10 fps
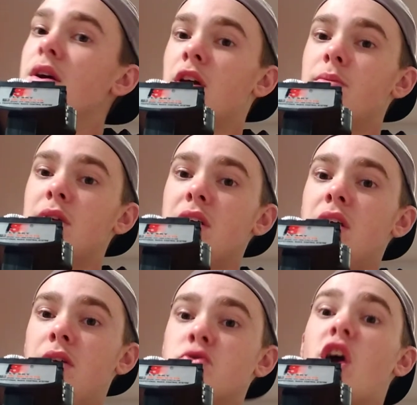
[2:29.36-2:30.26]
going to
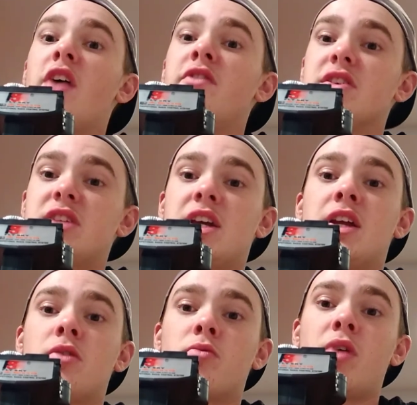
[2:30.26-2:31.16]
be driving this thing
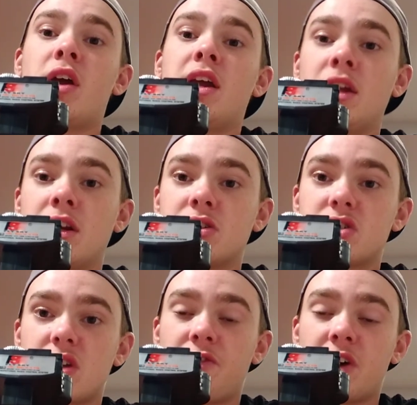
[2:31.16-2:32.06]
in the rain and
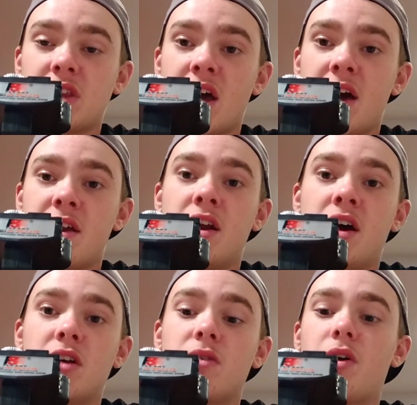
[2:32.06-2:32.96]
stuff like that, and
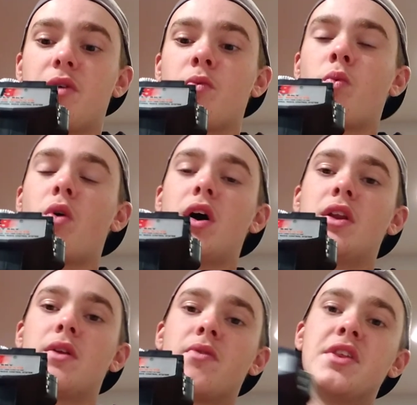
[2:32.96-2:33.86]
I don't want
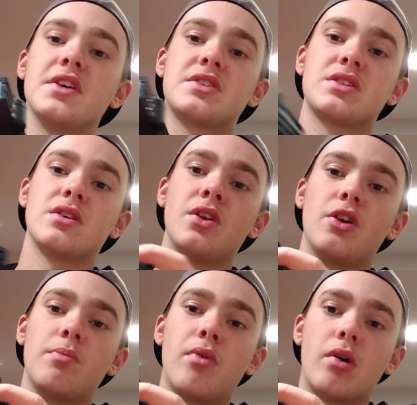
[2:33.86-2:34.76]
this
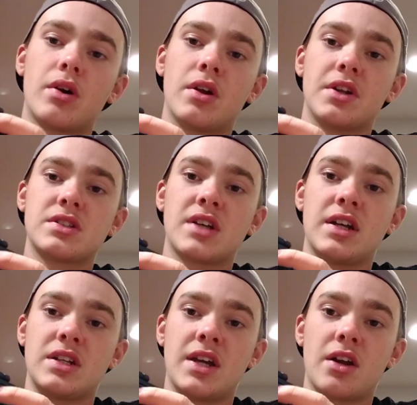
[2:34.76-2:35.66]
little part on the
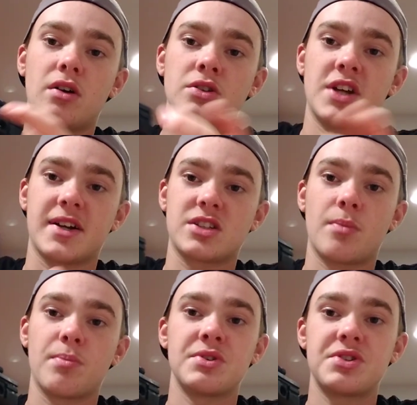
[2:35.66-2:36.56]
side to get all jacked
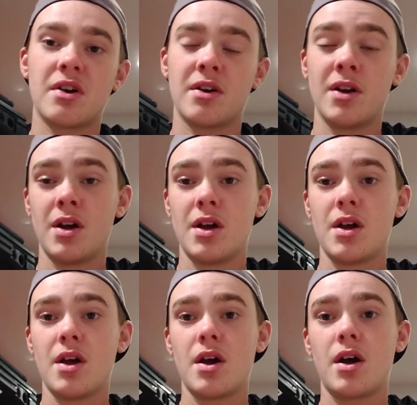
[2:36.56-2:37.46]
up with dirt.
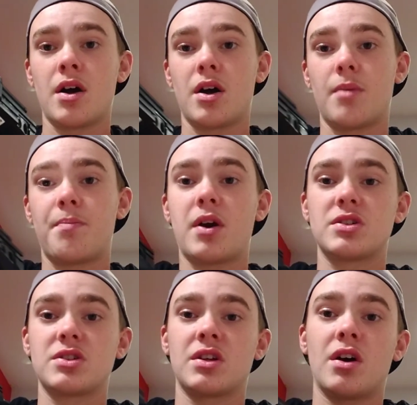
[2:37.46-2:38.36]

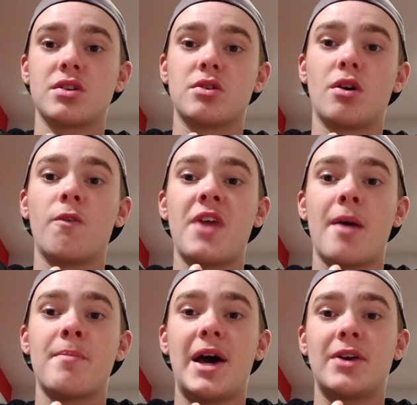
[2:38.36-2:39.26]
Personally, also, if
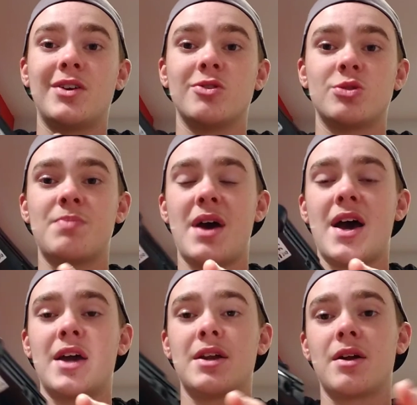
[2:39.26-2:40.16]
that battery goes
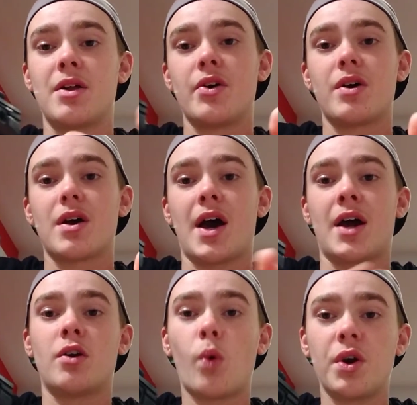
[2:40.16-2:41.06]
bad, I
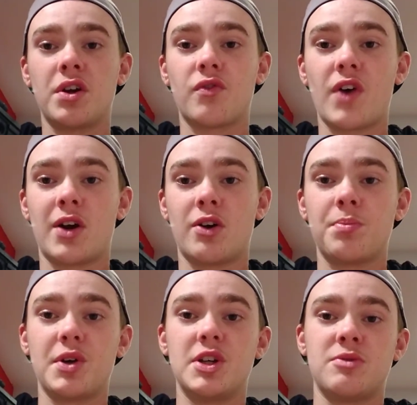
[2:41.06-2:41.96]
don't know where you could find a
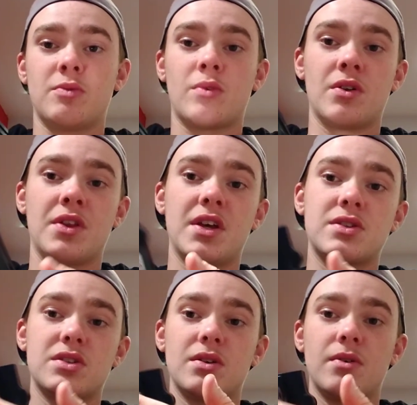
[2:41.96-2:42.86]
replacement. Where
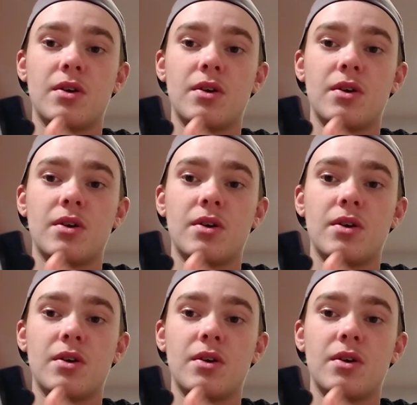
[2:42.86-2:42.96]
this,